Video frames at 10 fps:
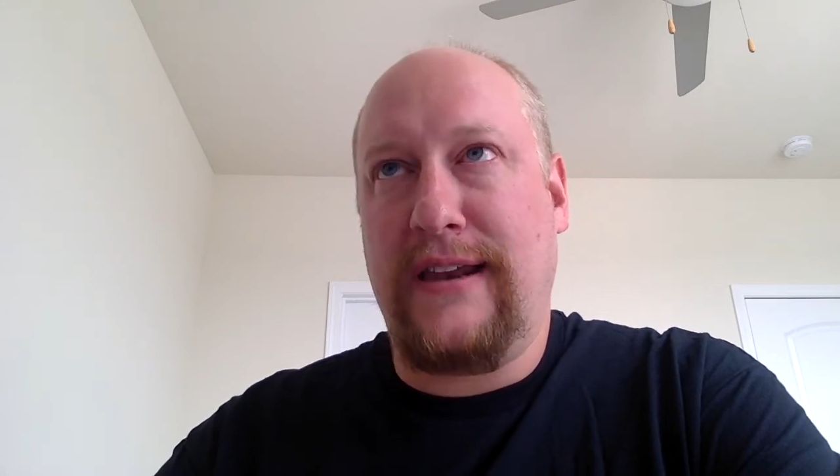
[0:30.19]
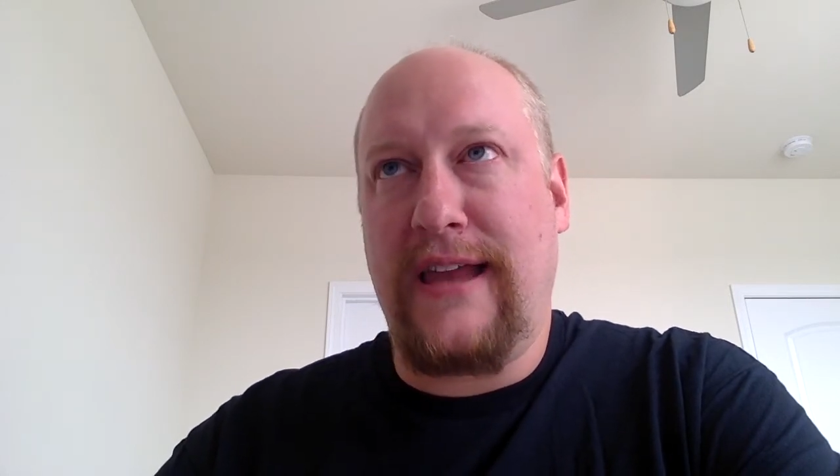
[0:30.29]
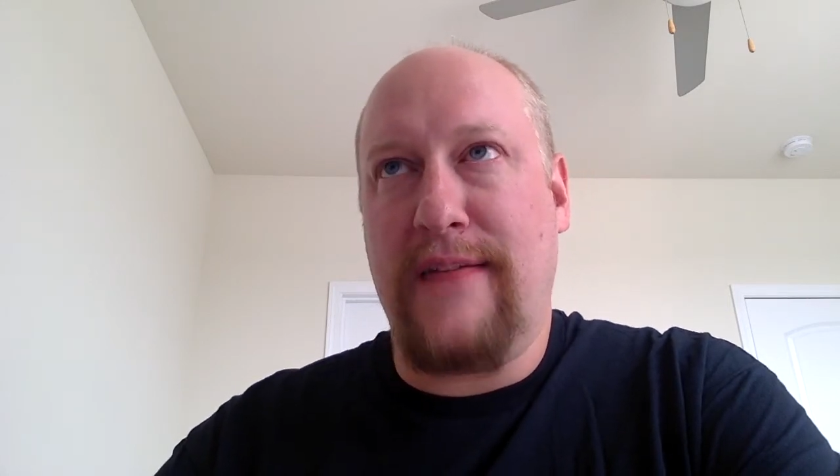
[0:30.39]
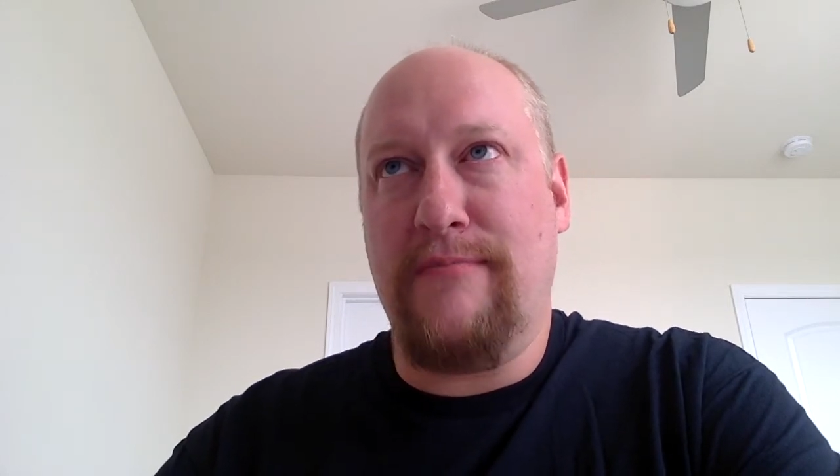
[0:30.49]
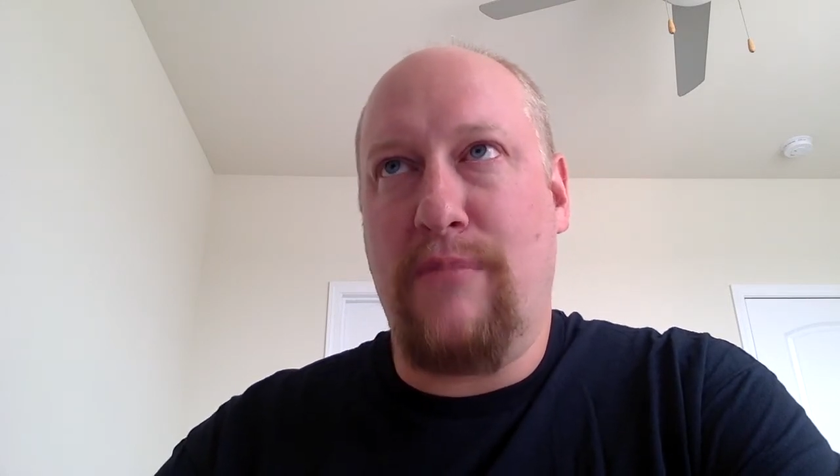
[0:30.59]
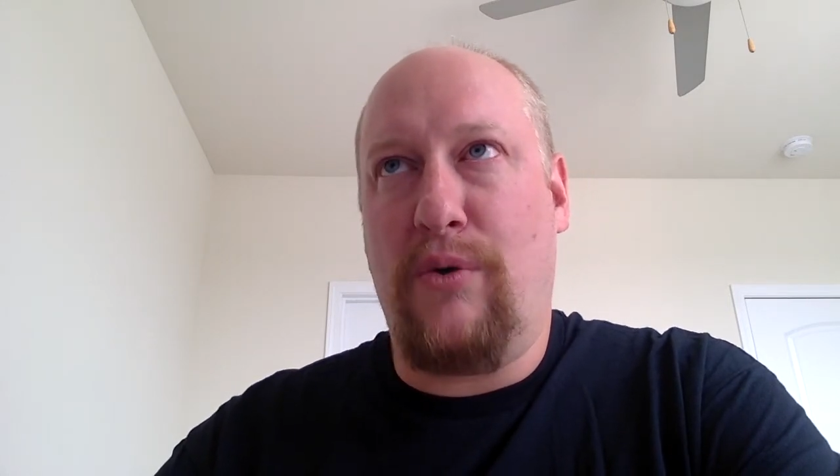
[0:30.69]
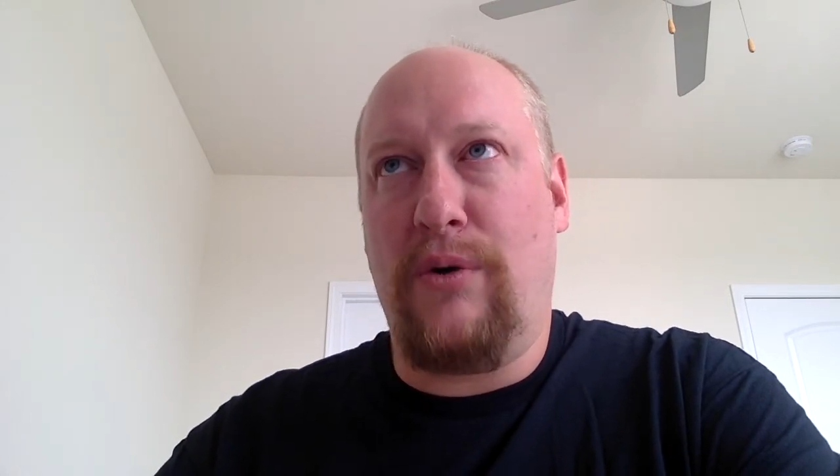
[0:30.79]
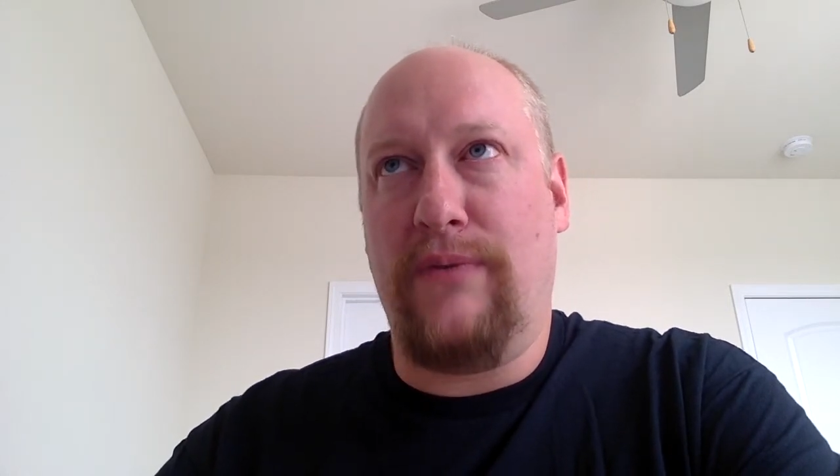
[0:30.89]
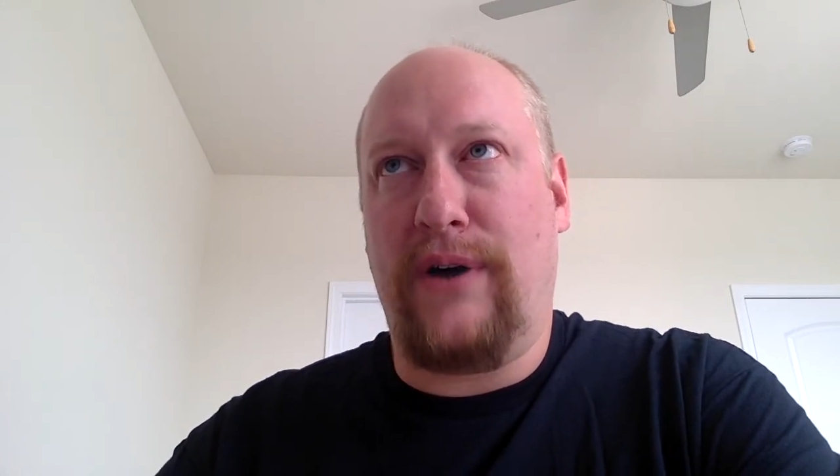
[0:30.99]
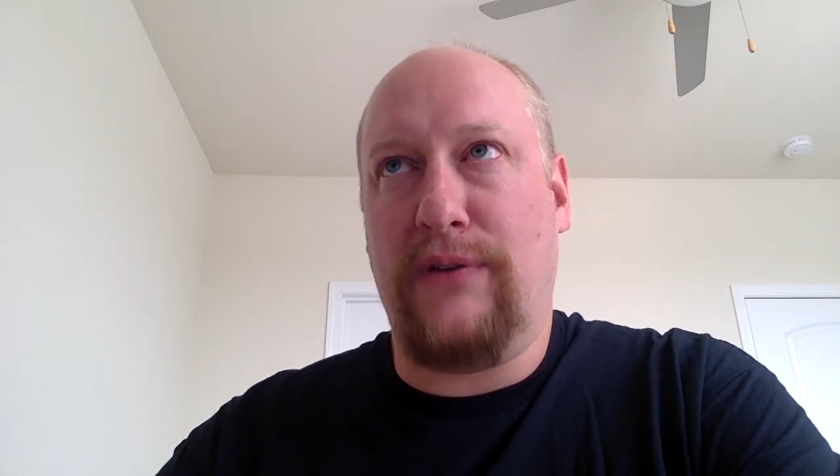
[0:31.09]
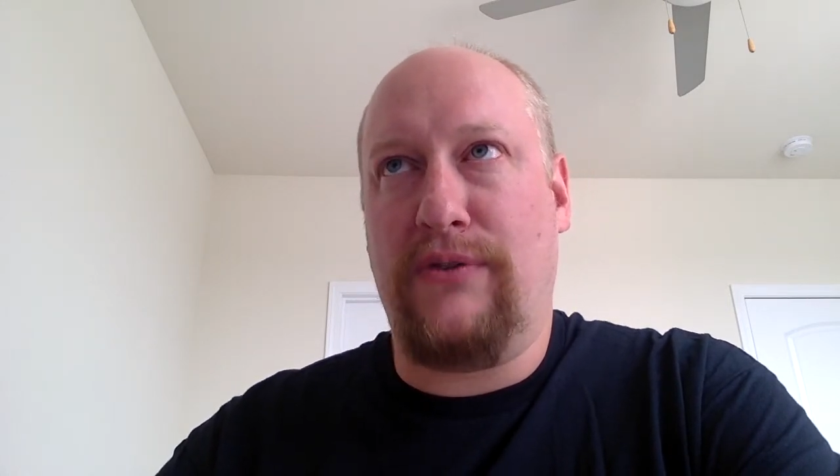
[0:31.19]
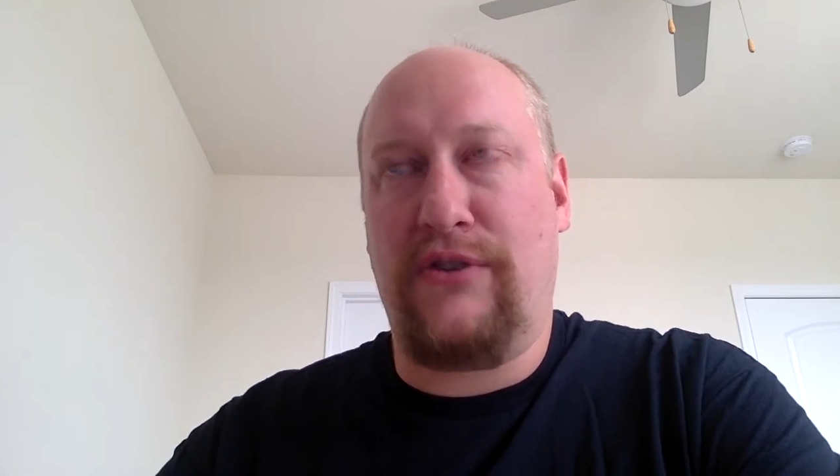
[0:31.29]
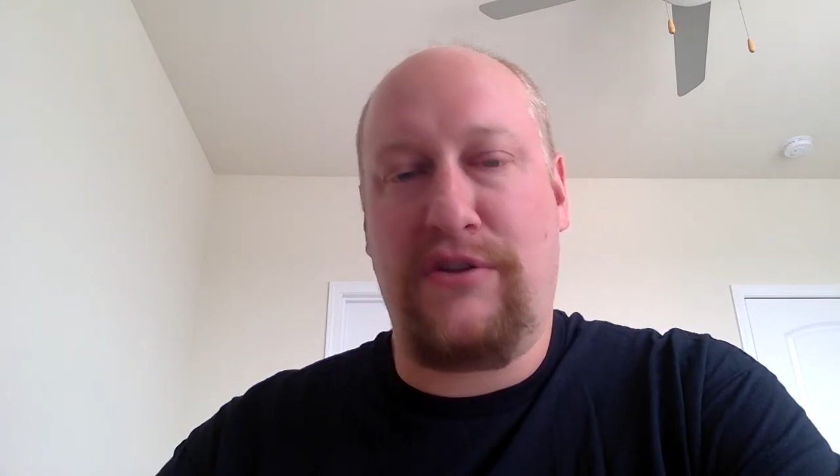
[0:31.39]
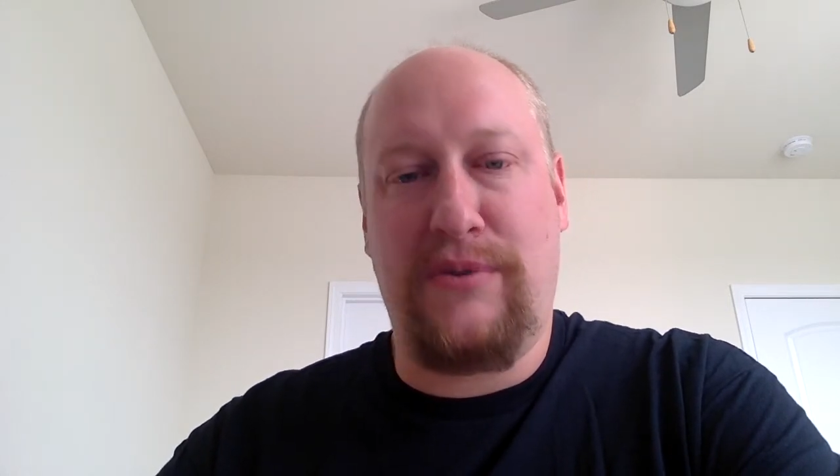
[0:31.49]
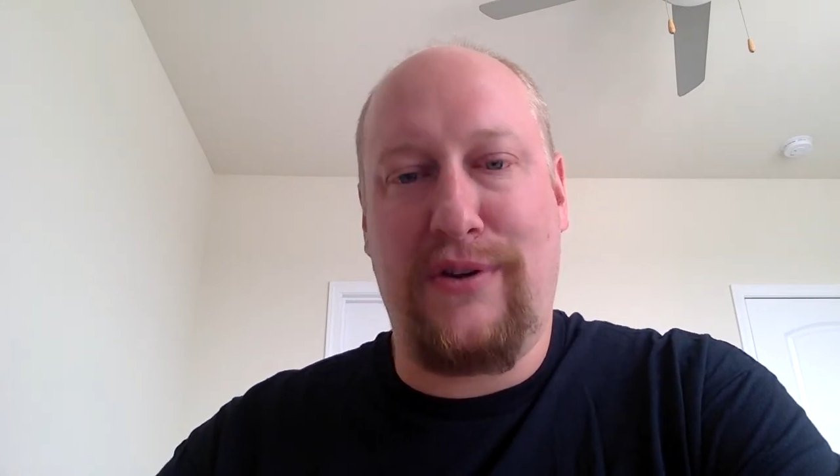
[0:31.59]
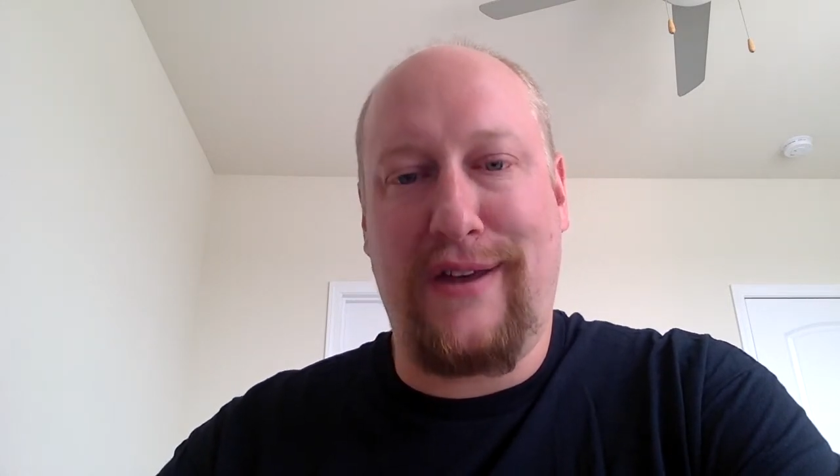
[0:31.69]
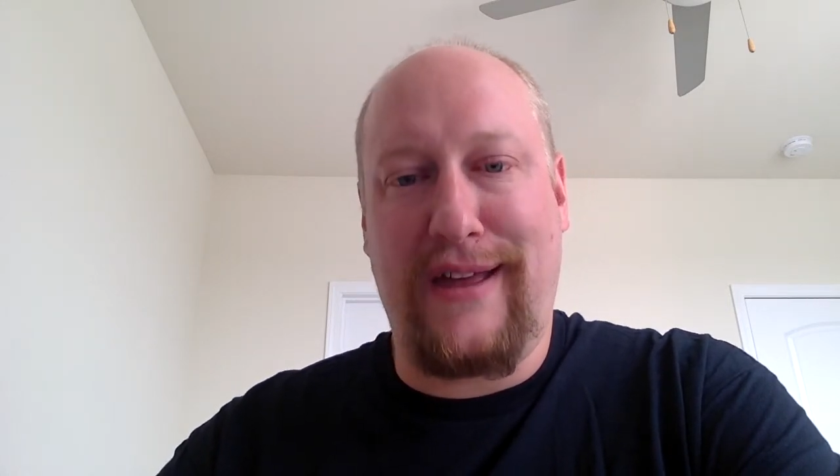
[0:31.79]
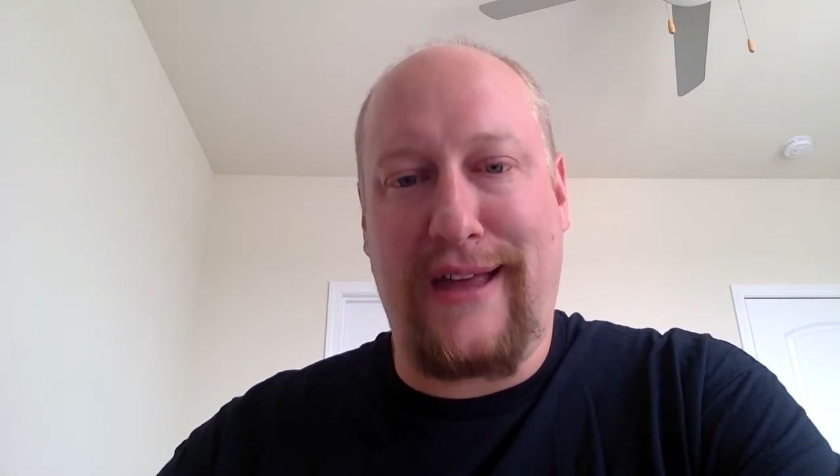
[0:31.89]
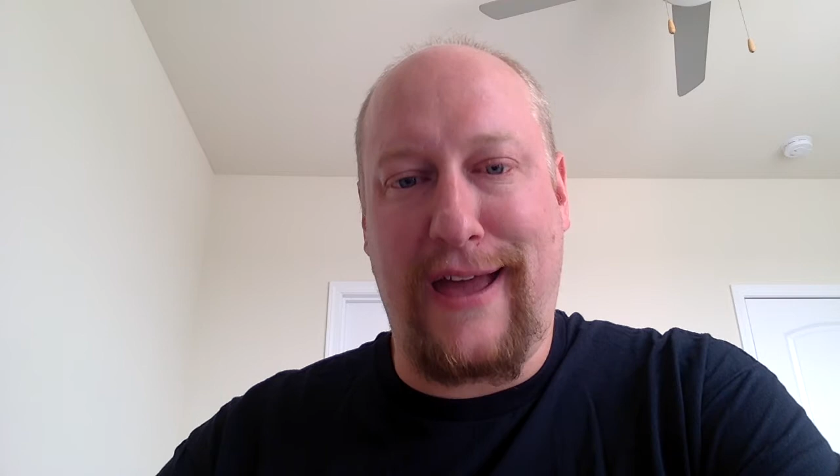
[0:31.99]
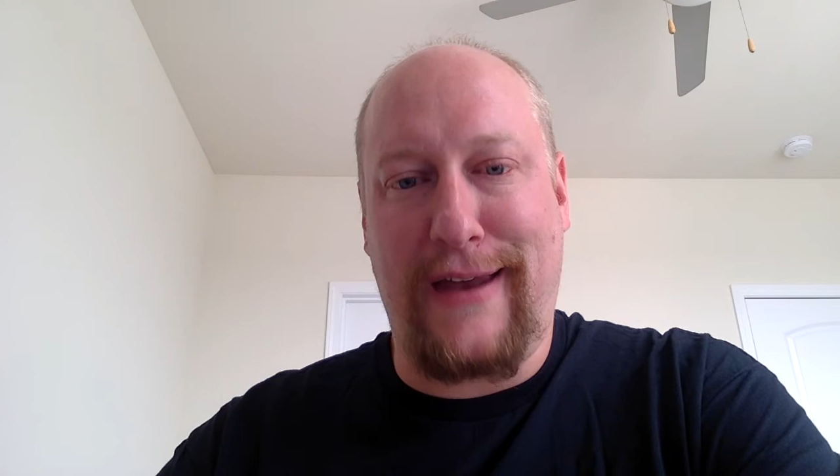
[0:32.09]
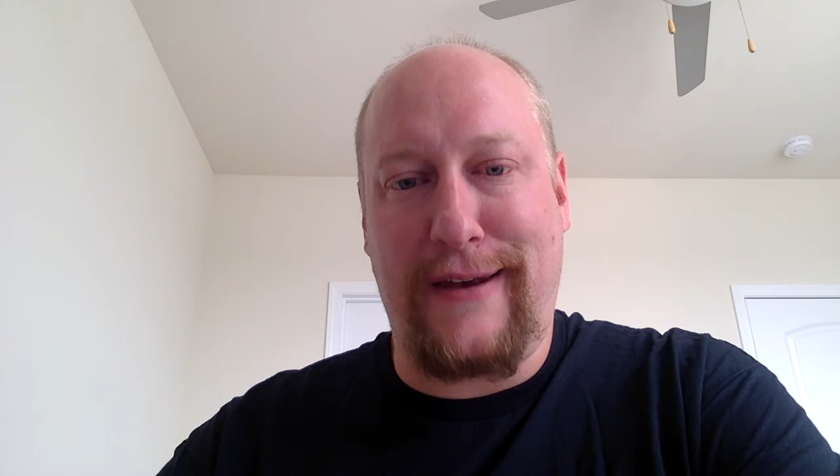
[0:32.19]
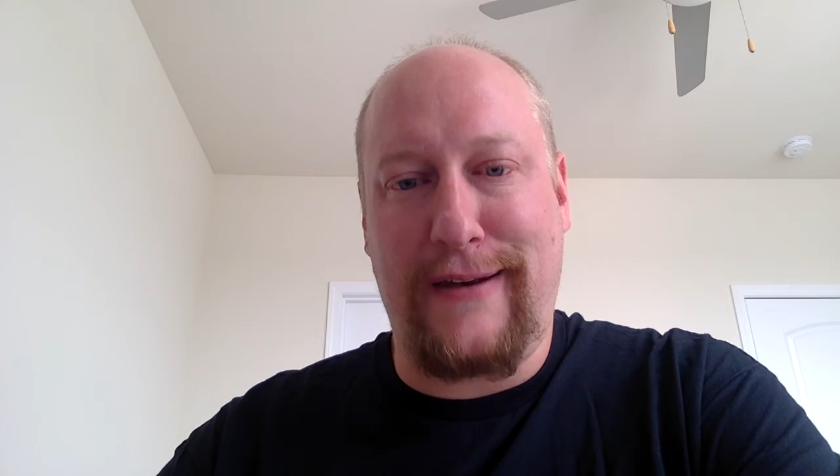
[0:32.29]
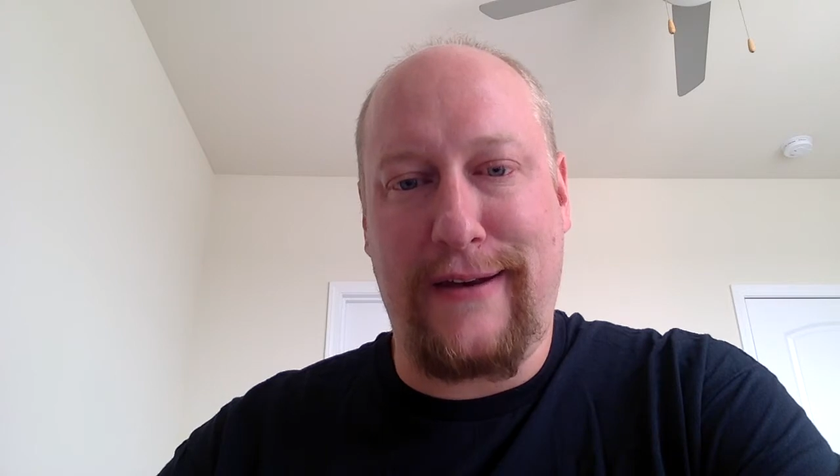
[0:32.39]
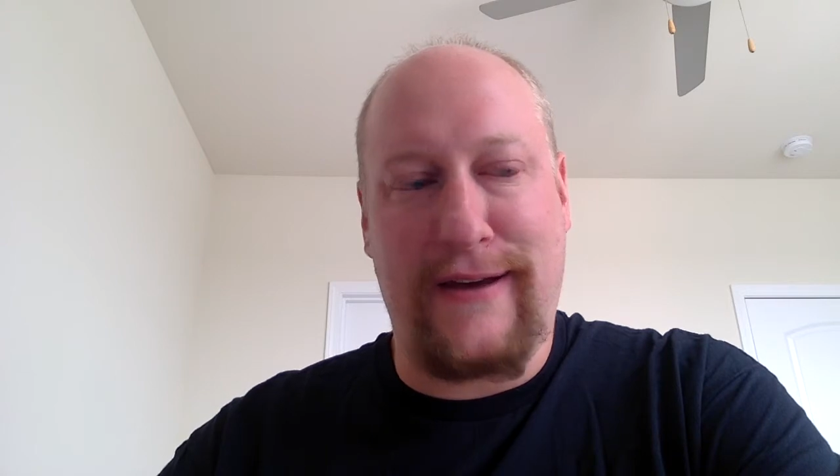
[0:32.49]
get more involved with the community again.